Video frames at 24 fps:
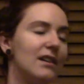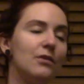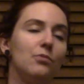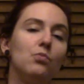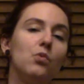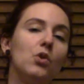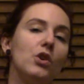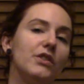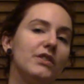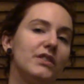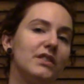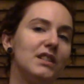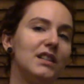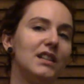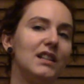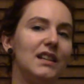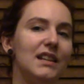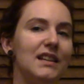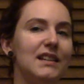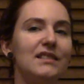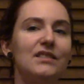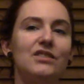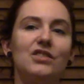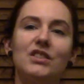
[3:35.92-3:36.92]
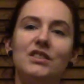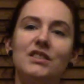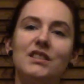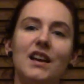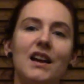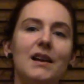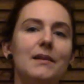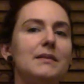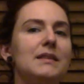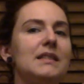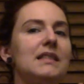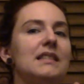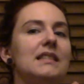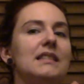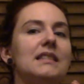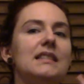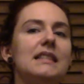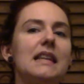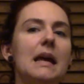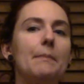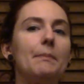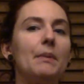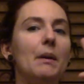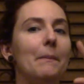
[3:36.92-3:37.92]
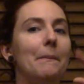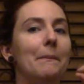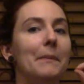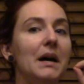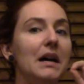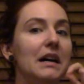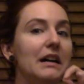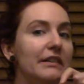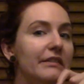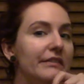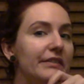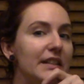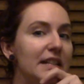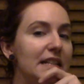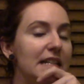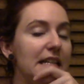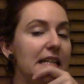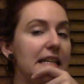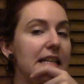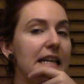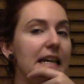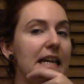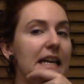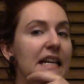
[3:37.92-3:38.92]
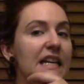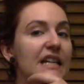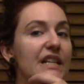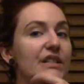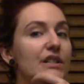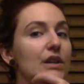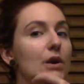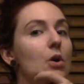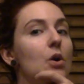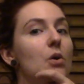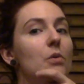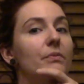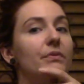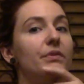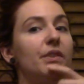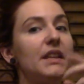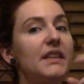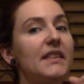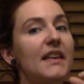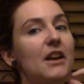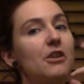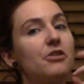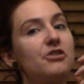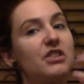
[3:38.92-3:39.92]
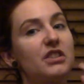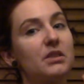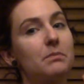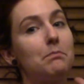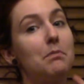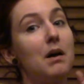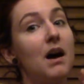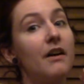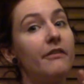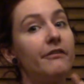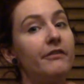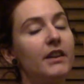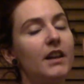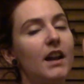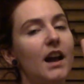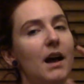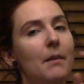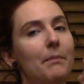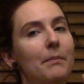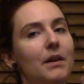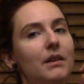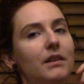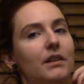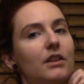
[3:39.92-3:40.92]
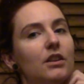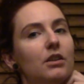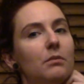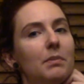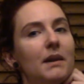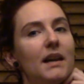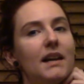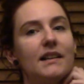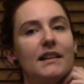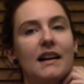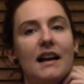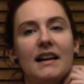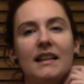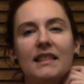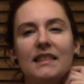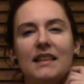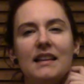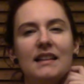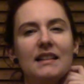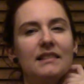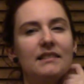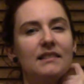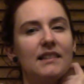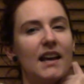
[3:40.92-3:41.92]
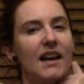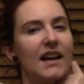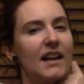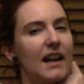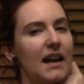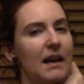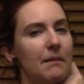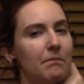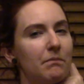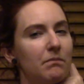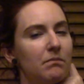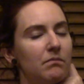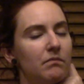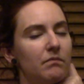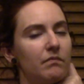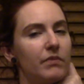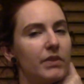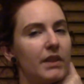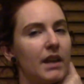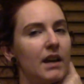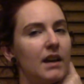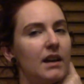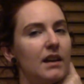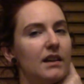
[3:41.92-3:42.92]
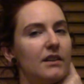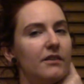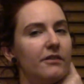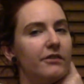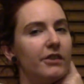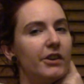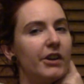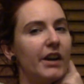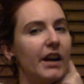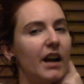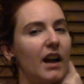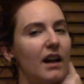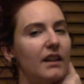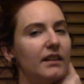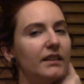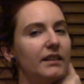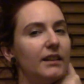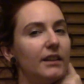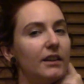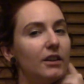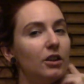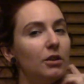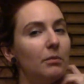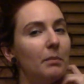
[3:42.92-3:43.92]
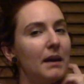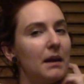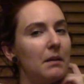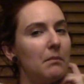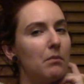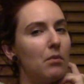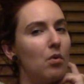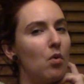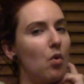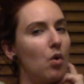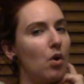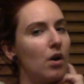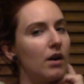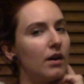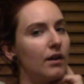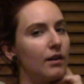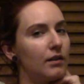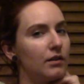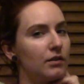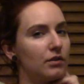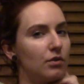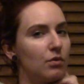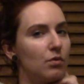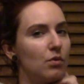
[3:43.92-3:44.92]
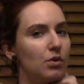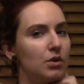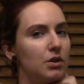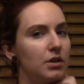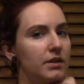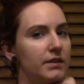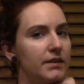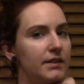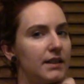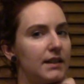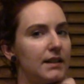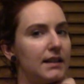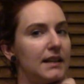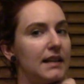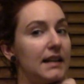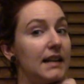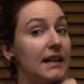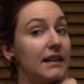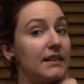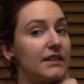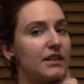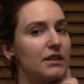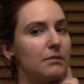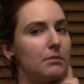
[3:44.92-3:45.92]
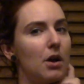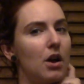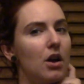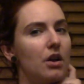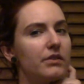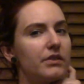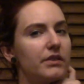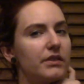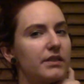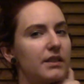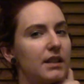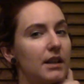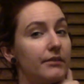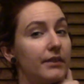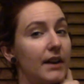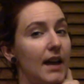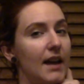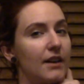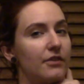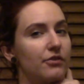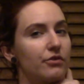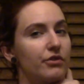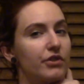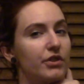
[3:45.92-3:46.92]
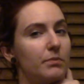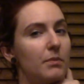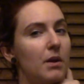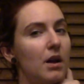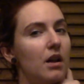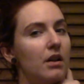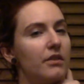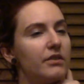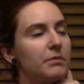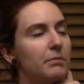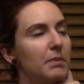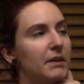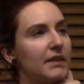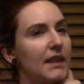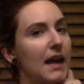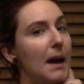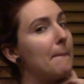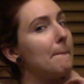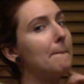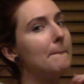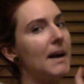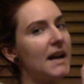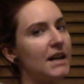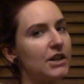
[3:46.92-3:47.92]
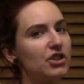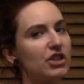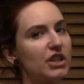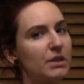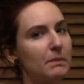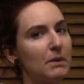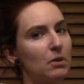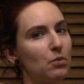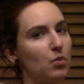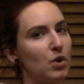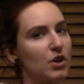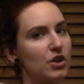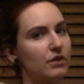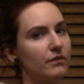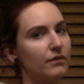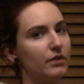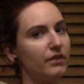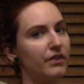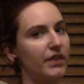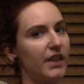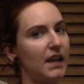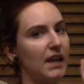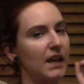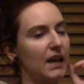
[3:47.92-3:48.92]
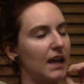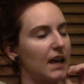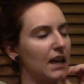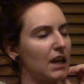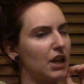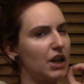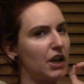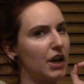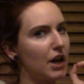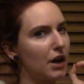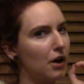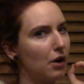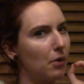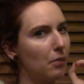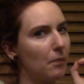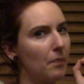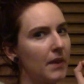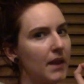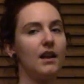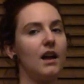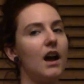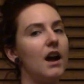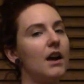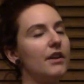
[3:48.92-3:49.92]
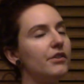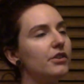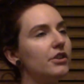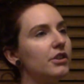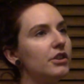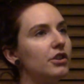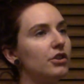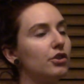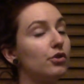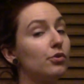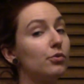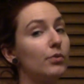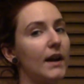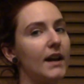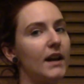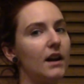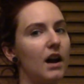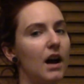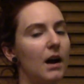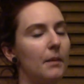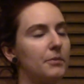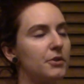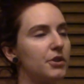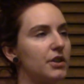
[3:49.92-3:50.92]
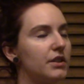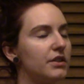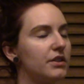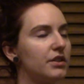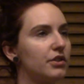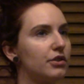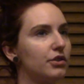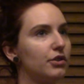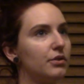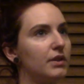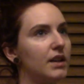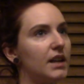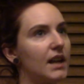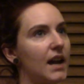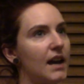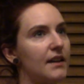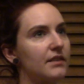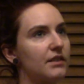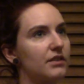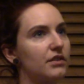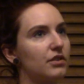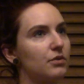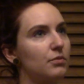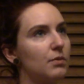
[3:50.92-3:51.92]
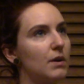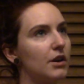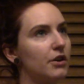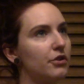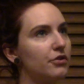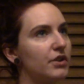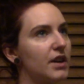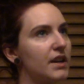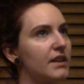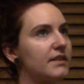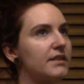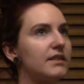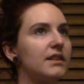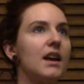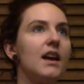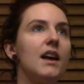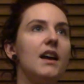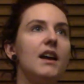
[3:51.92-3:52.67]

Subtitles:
worsted is just a step above DK, so hopefully that'll just puff it up a little bit. I think that I'm veering a little bit more towards needing smalls instead of extra smalls, but that might just be wishful thinking, you know? Other great options to knit as a sweater dress.